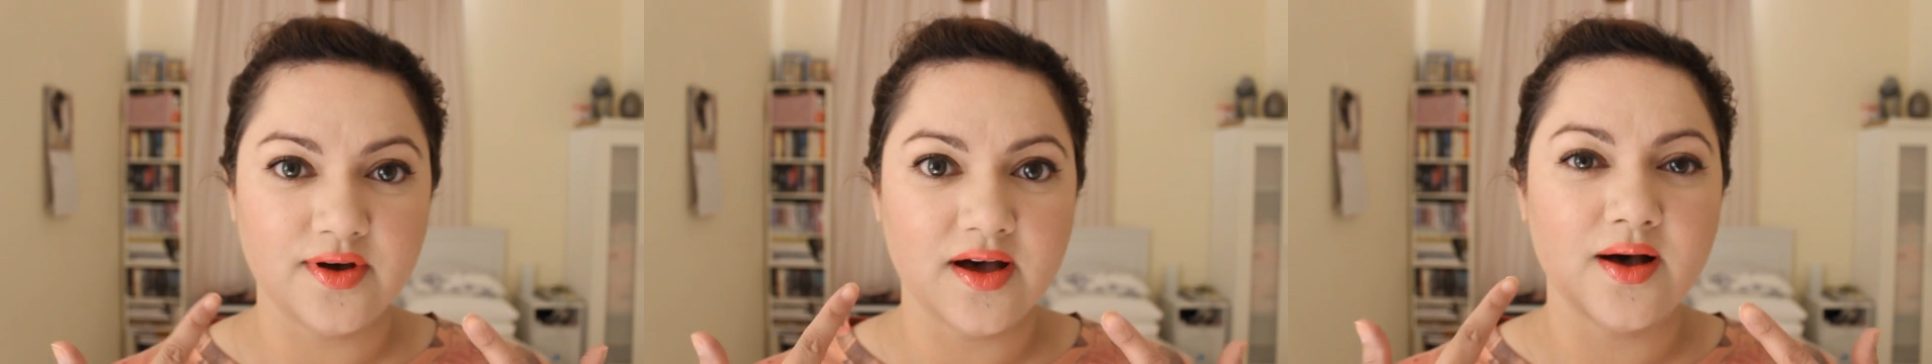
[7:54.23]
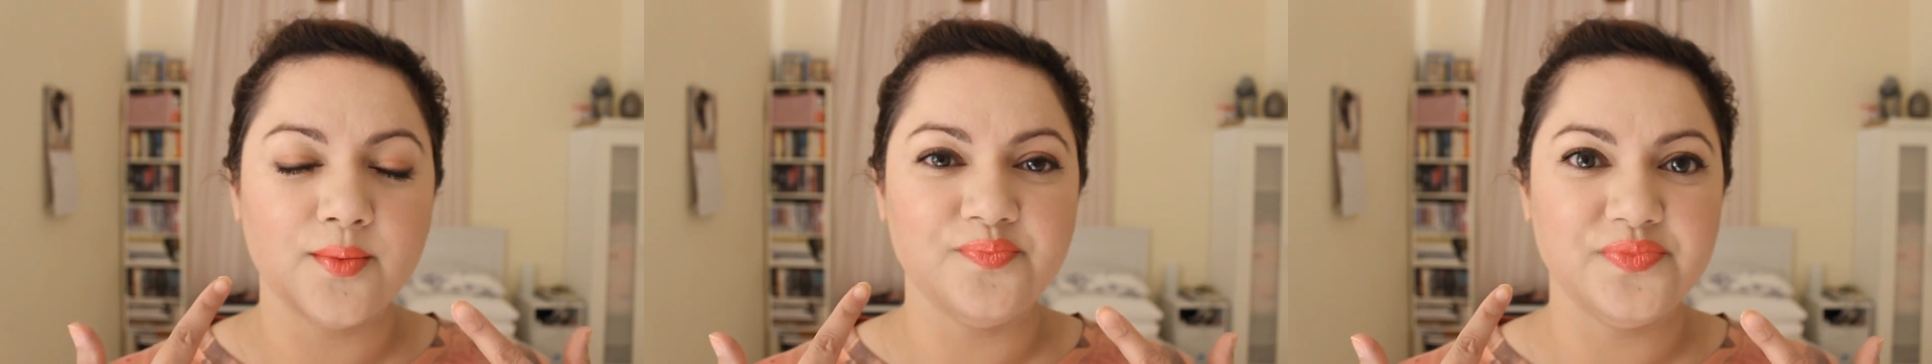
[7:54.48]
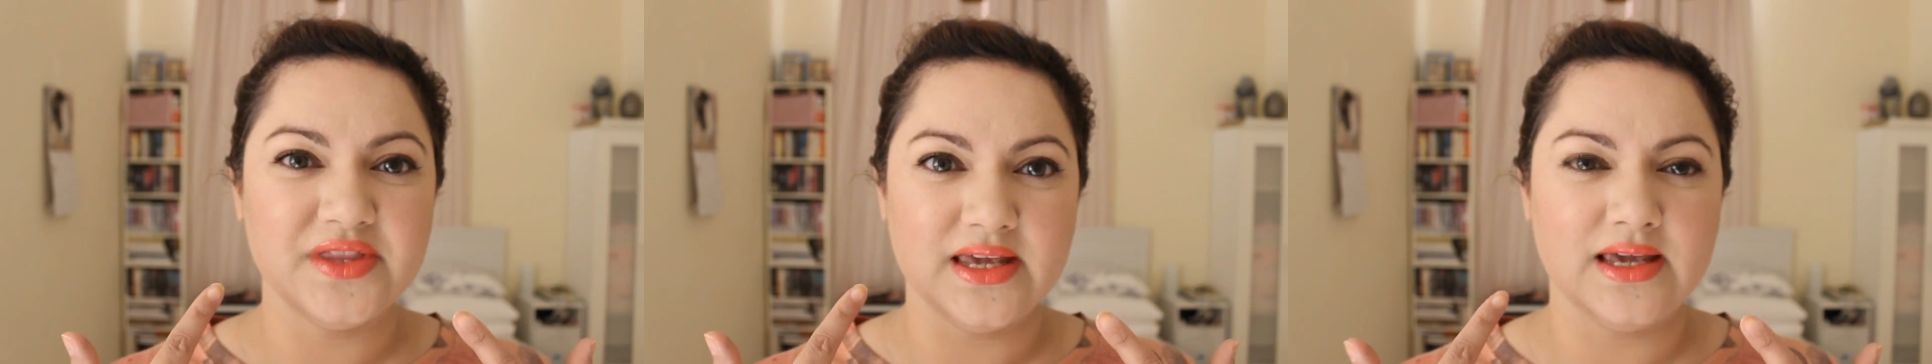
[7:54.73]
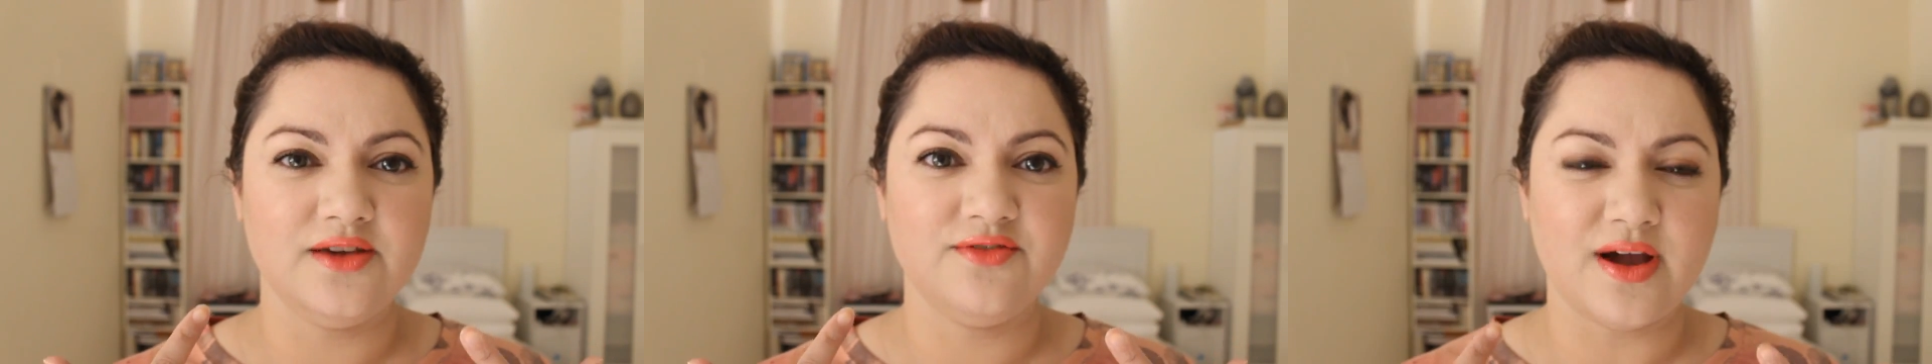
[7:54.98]

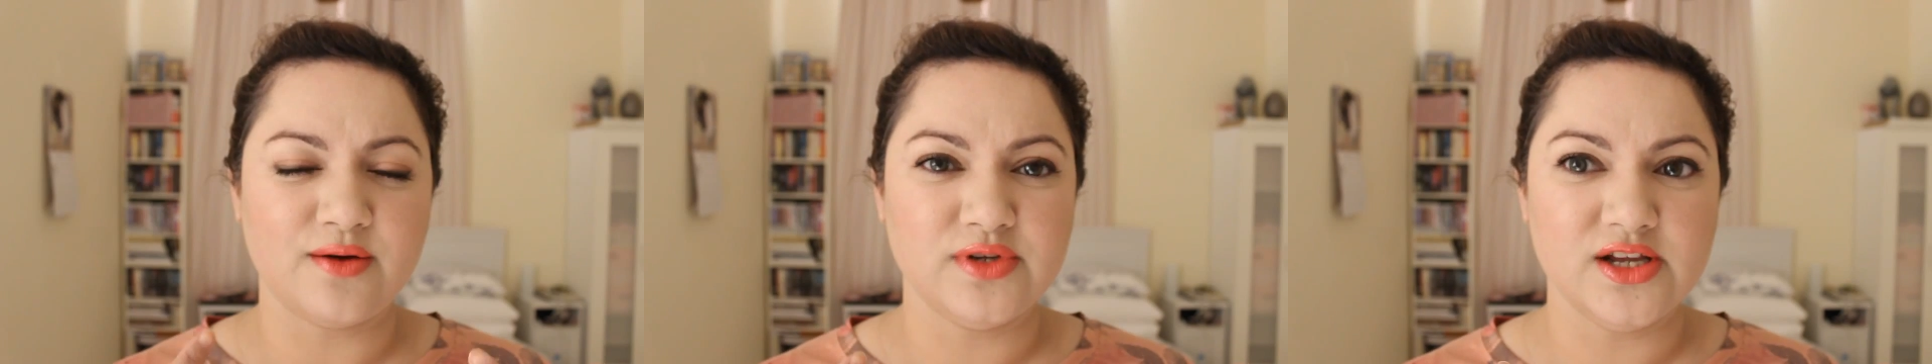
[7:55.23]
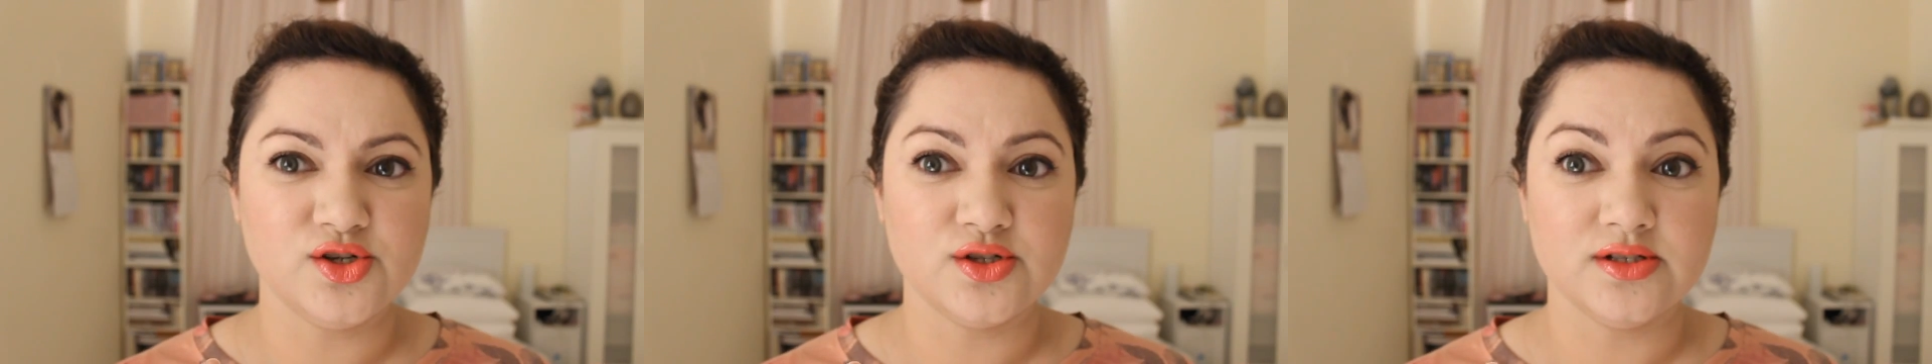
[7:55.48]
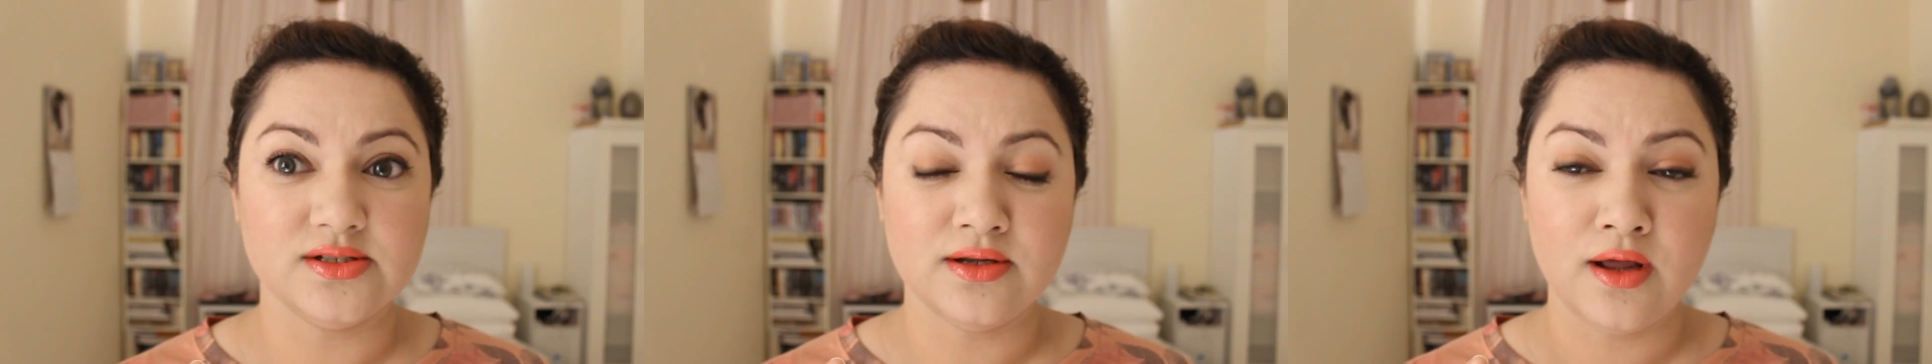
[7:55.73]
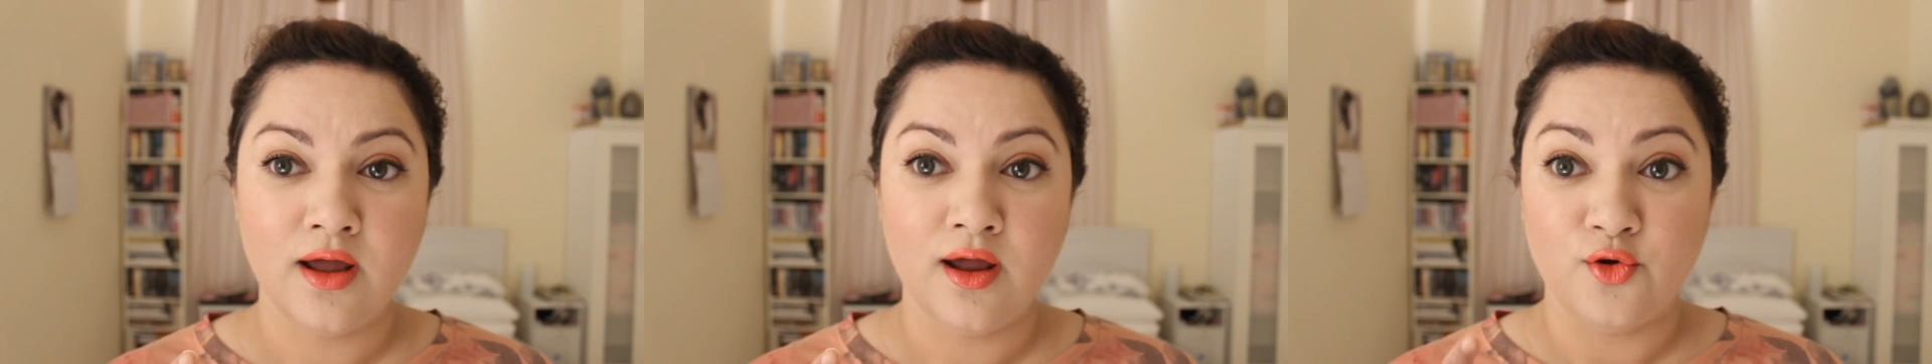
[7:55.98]
the foundation